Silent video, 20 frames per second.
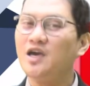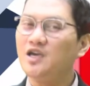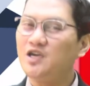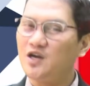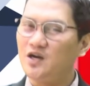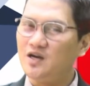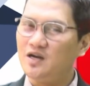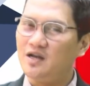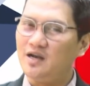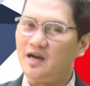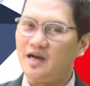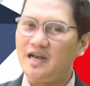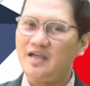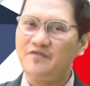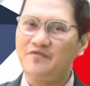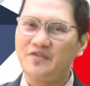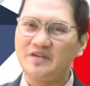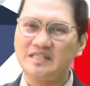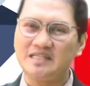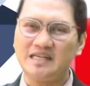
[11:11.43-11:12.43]
your learning
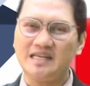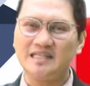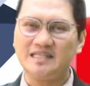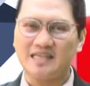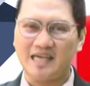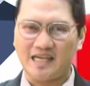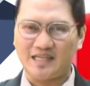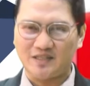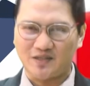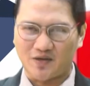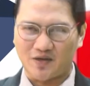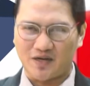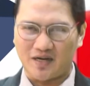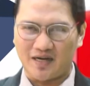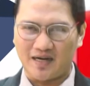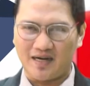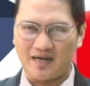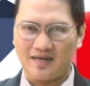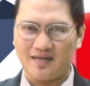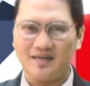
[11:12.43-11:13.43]

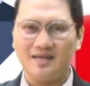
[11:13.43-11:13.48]
facilitator.